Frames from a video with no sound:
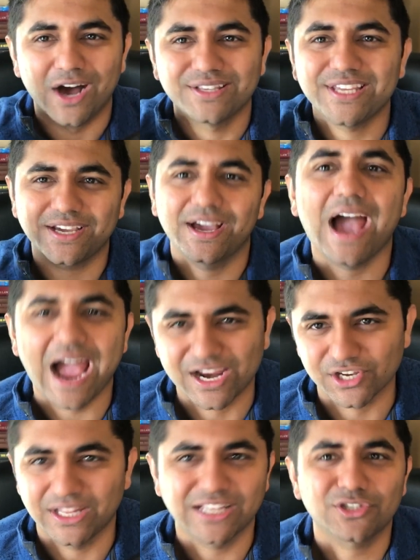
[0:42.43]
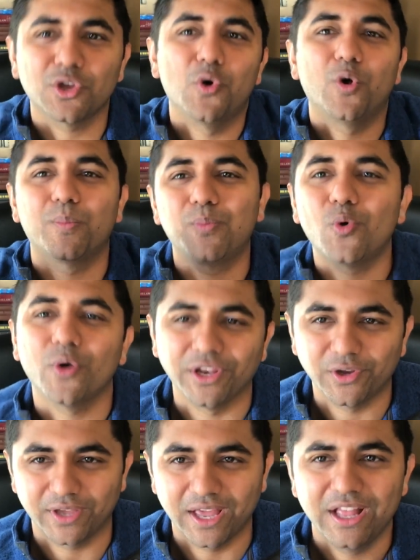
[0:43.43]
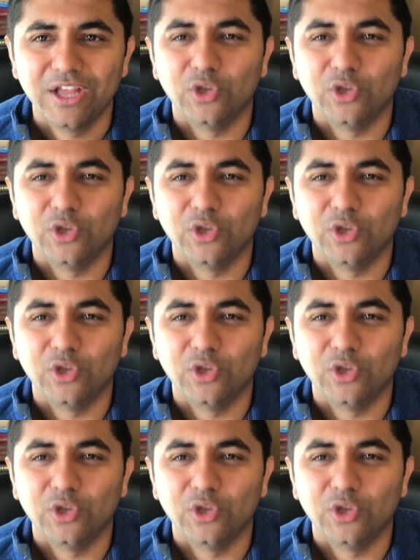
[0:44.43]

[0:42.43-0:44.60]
take an action. That's the whole point, okay?